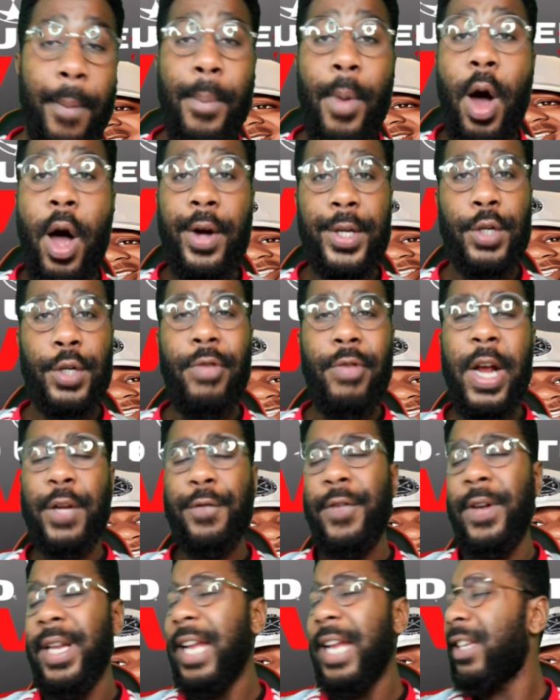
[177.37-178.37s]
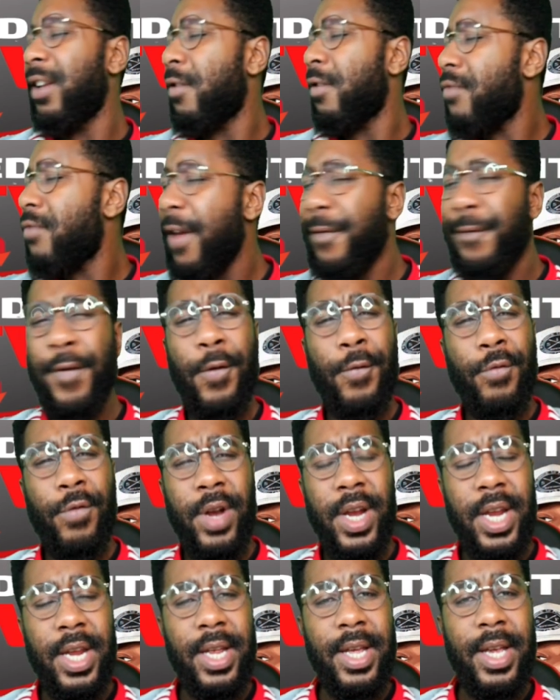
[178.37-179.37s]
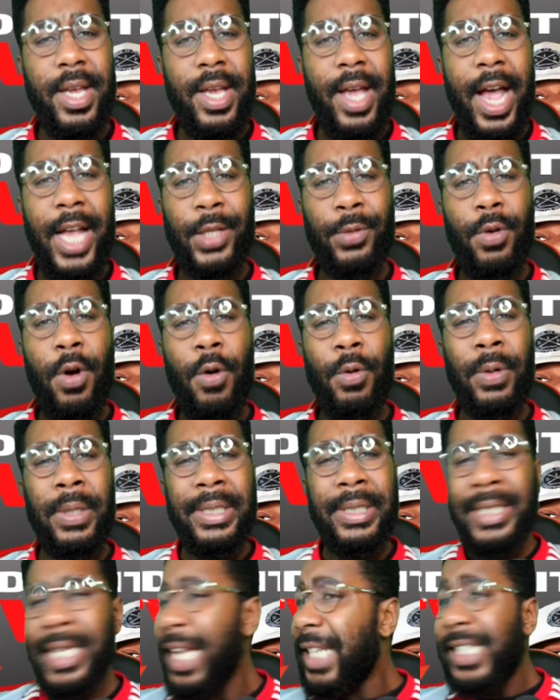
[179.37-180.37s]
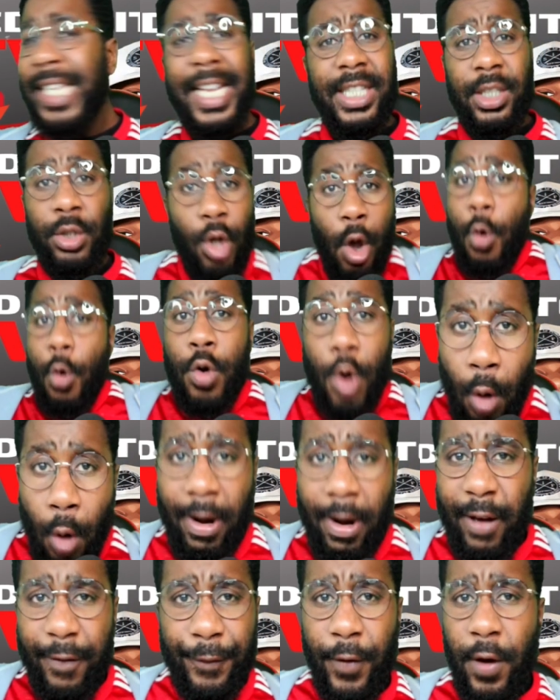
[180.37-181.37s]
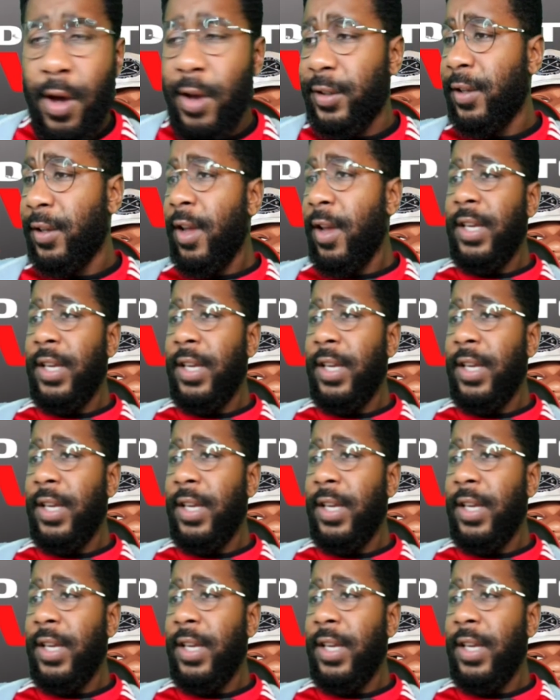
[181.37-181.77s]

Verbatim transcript: Marcus Rashford and the referee as well. He said no goal at first.